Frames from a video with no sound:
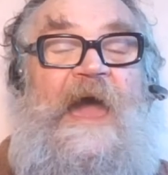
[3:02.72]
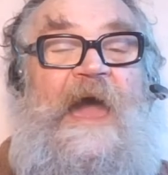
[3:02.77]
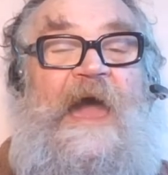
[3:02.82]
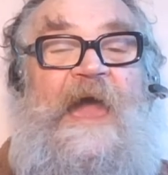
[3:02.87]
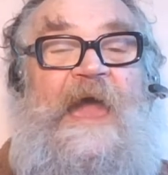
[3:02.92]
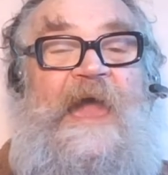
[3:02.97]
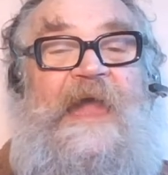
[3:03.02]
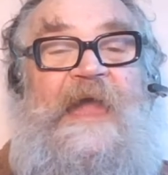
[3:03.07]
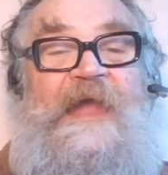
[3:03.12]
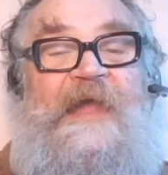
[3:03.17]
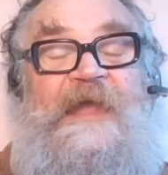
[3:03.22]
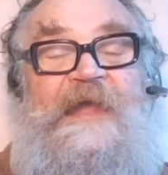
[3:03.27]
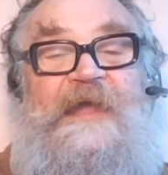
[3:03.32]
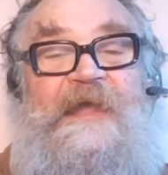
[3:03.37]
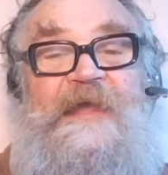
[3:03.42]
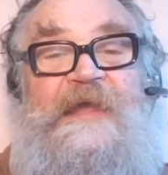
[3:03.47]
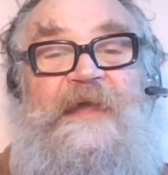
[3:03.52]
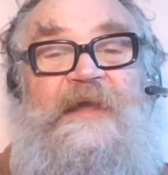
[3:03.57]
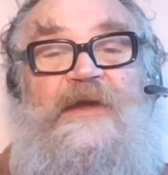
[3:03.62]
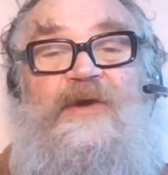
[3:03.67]

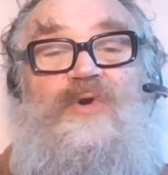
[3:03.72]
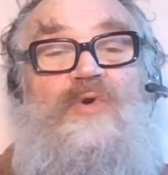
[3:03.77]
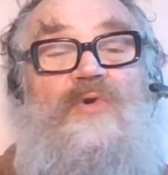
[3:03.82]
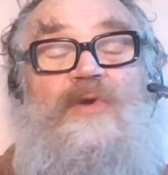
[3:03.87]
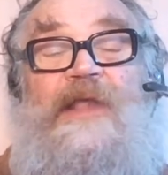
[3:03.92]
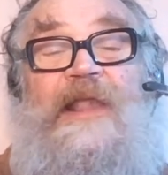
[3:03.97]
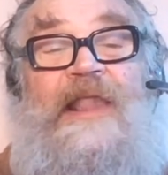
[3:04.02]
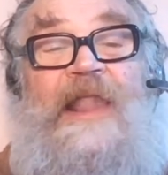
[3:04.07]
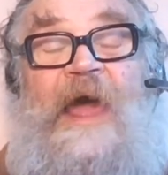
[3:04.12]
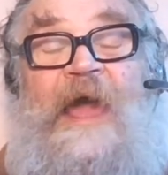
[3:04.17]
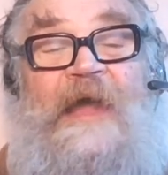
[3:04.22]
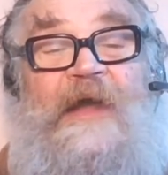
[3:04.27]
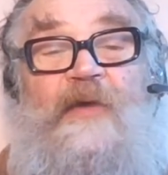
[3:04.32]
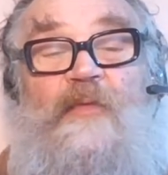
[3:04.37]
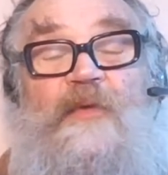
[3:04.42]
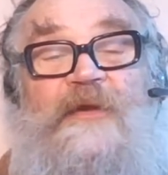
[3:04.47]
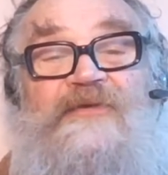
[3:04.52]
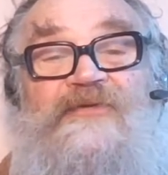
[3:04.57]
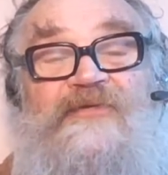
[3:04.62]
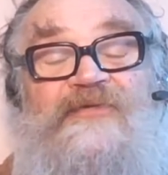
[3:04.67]
a good
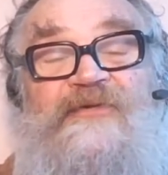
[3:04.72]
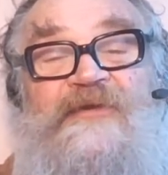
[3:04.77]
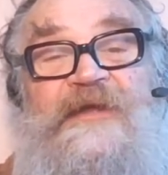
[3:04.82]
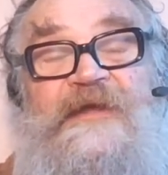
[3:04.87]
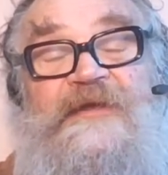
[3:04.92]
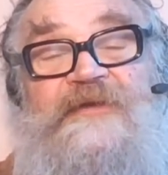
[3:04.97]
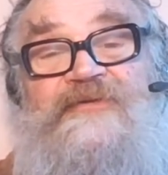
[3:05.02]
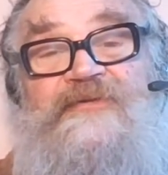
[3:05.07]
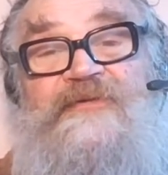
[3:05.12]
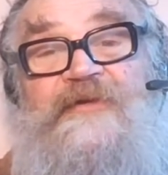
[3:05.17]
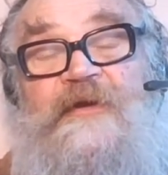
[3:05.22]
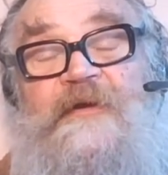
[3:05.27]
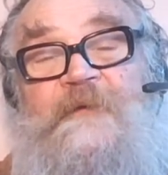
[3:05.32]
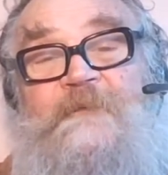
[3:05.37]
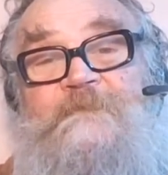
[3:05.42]
language teacher?